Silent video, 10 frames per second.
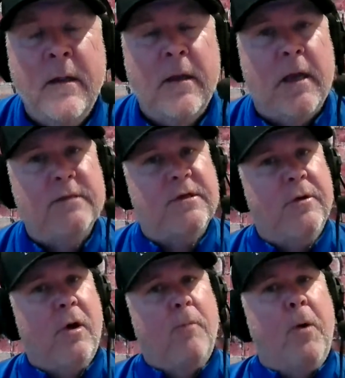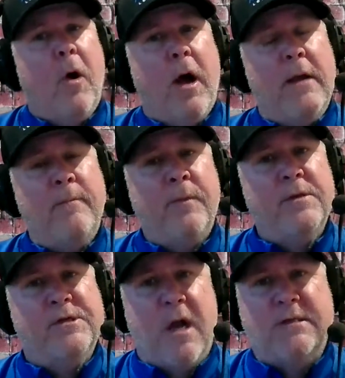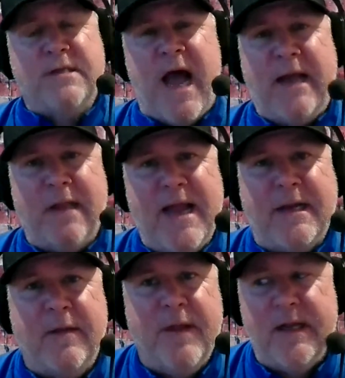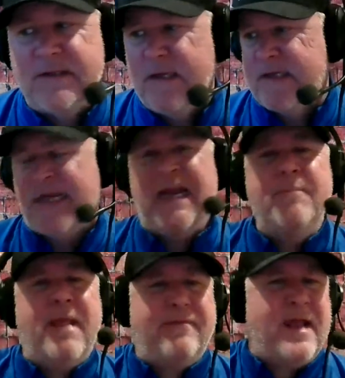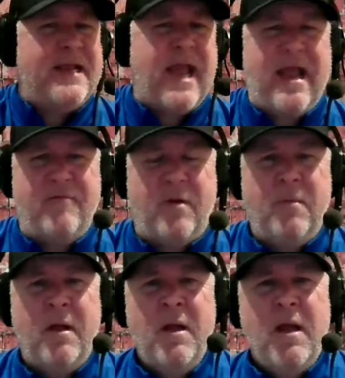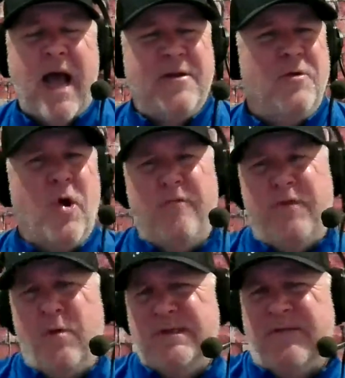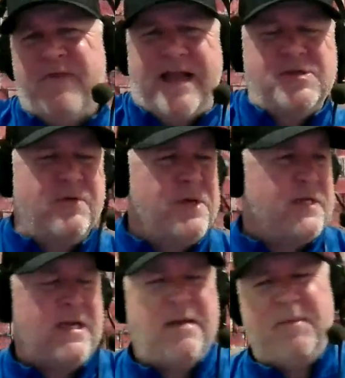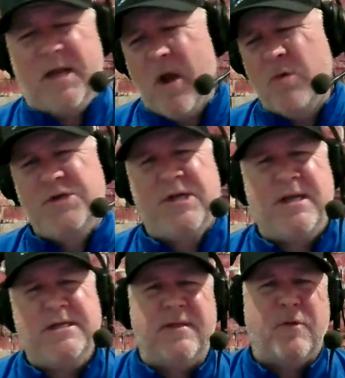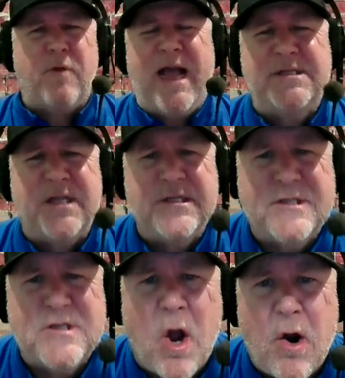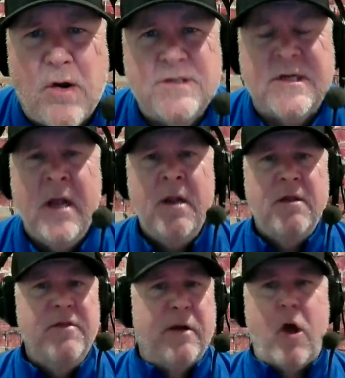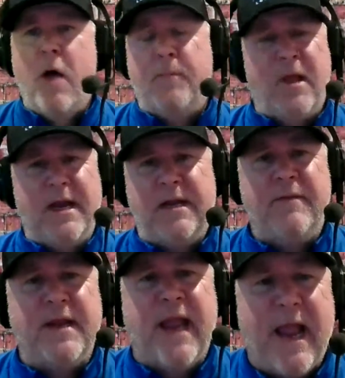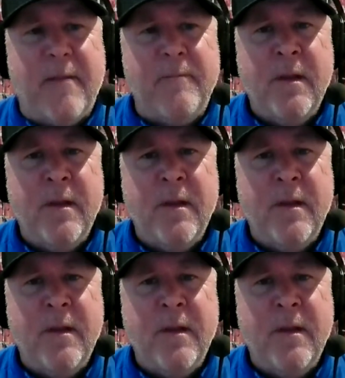I said, oh boy, Chuck's not liking this. The team that they gave him, I don't know if it was a veteran team, the OGs and the Rising Stars. They're all playing in the game.